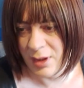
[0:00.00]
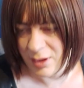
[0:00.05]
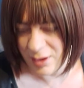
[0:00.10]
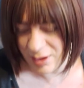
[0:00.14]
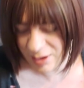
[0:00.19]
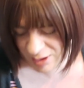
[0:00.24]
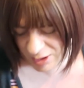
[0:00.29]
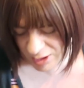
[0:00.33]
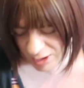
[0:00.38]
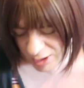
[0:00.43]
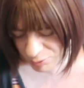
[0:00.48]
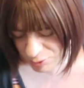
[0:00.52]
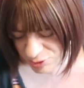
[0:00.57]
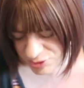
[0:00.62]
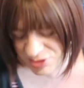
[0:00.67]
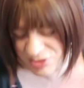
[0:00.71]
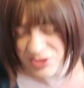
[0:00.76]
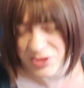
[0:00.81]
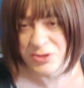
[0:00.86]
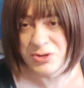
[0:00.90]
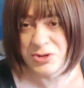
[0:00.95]
I
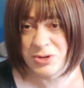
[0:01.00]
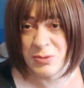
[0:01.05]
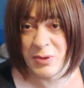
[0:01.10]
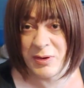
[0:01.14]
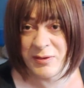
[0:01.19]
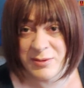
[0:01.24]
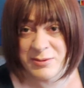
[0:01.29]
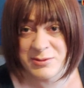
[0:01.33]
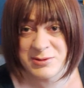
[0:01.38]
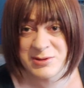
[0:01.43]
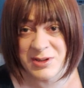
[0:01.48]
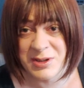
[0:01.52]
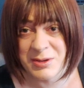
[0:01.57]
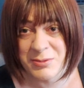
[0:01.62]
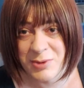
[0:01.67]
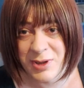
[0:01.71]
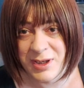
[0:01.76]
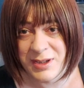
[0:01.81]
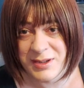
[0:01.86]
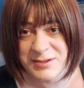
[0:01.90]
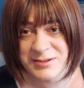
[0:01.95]
wasn't too sure whether it was going to
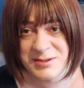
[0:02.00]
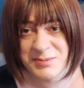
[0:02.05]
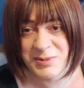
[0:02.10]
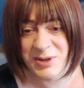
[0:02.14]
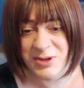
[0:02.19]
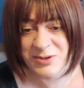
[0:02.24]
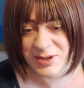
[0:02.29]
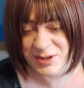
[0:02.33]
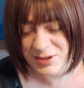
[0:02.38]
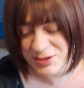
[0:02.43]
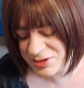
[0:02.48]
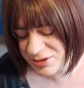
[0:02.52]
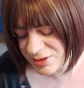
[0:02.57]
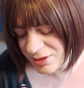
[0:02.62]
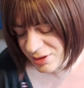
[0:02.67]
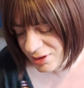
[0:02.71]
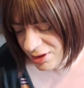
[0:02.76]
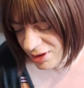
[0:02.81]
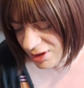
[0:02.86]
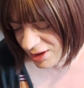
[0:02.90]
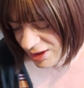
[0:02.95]
work, to be honest.
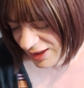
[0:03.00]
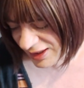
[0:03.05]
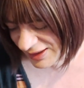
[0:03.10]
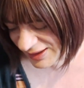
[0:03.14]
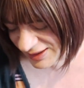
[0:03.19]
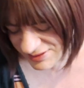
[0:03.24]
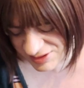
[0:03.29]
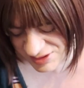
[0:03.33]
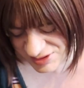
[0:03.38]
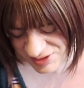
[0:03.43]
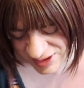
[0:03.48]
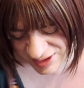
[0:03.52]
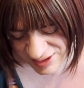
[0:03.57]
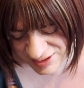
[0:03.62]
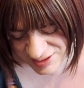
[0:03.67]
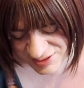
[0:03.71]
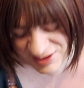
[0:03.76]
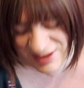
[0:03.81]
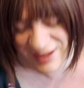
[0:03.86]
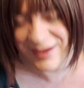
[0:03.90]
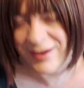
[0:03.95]
And as it
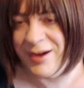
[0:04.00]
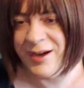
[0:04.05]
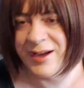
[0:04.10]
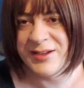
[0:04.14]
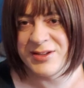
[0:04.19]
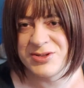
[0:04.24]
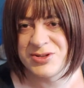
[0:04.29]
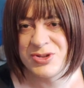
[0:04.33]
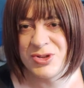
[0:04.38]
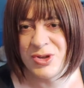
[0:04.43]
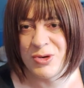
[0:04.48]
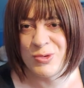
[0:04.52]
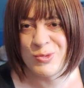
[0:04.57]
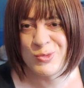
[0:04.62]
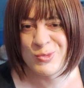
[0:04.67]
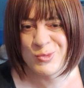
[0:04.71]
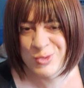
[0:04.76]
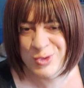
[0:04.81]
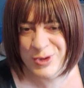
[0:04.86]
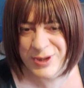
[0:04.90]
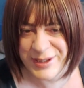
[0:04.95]
turns out, it's not
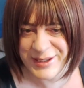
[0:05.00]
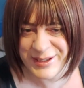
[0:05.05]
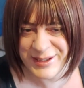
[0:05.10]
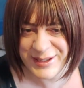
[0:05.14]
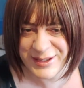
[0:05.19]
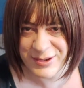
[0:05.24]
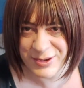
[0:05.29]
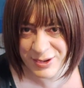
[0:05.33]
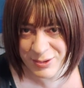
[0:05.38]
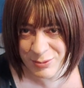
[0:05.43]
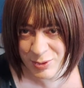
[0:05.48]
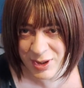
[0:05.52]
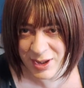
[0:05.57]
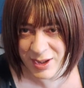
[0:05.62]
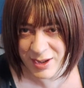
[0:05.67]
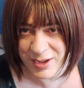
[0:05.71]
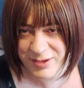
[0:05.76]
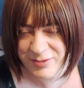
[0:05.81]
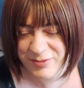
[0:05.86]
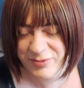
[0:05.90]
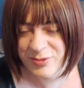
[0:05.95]
really going to
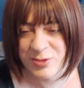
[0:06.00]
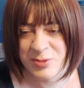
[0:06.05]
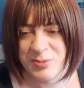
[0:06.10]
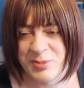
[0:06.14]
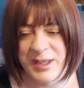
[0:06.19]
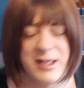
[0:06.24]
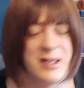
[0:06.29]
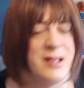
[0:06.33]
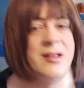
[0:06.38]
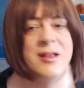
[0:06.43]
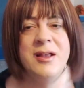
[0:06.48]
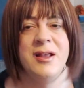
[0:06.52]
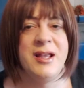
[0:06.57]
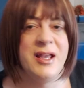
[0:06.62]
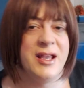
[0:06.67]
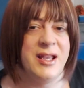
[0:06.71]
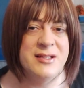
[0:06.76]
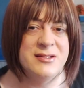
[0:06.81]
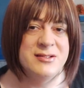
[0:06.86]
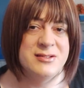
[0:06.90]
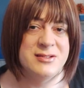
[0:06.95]
work for me
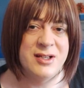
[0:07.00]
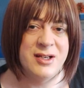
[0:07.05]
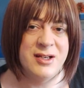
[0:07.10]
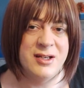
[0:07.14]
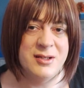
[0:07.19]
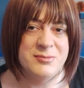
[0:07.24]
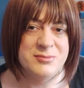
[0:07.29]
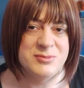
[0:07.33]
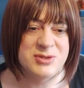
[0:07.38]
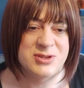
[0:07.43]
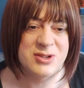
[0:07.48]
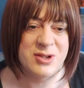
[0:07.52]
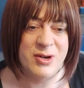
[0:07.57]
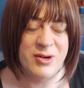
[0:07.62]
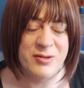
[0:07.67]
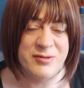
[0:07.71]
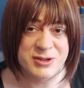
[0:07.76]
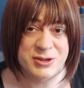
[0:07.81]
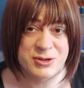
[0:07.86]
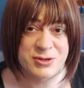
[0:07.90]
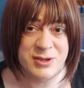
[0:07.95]
in terms of
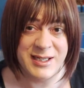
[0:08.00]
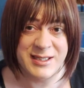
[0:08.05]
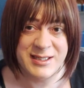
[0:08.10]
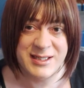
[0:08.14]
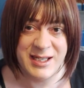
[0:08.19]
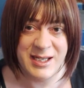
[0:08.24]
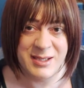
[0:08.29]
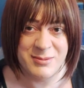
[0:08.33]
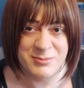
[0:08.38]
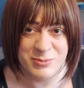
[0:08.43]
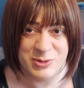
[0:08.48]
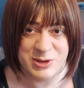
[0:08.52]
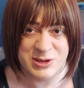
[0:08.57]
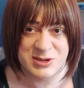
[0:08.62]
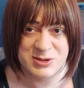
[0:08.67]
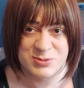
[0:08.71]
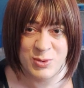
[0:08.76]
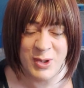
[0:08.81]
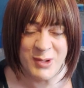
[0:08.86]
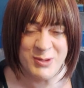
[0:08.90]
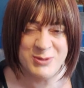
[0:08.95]
a track cam, which is
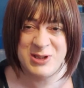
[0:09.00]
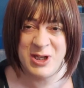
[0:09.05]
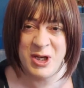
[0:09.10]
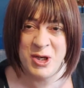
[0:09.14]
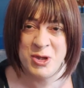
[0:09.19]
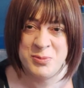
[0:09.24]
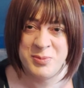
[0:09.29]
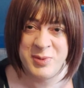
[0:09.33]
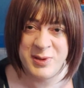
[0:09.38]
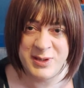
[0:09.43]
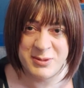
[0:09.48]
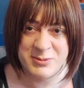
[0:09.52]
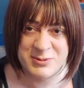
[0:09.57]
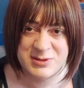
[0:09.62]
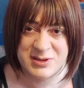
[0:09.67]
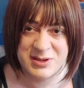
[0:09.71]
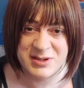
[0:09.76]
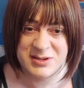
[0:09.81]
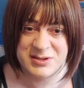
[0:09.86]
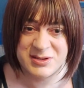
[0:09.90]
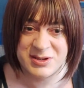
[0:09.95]
what I was hoping it was
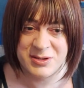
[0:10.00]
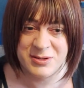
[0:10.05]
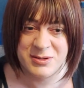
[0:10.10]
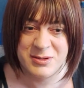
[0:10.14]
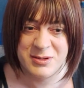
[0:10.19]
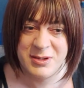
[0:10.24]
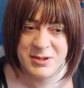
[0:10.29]
going to do.